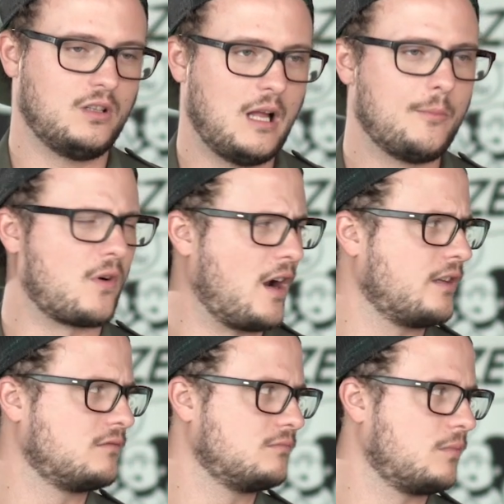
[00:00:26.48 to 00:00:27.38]
I'm
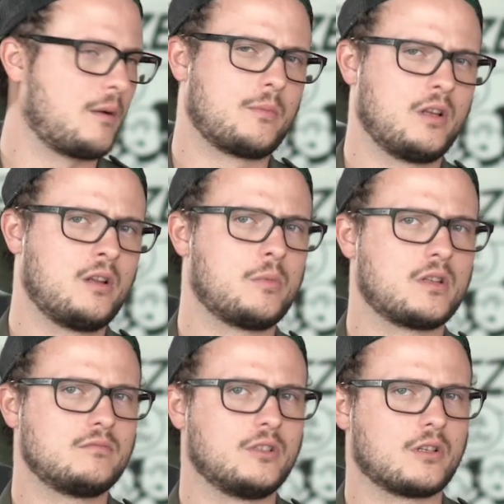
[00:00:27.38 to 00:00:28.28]
alright, but I'm a little
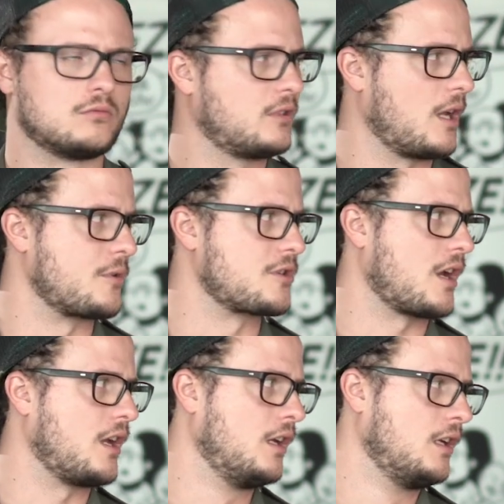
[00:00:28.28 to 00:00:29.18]
bit, camera
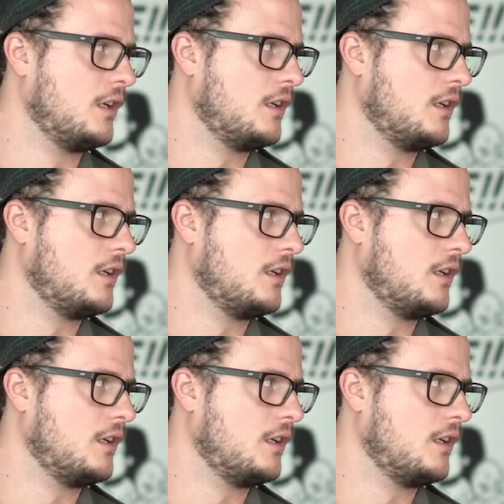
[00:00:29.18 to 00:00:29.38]
shy.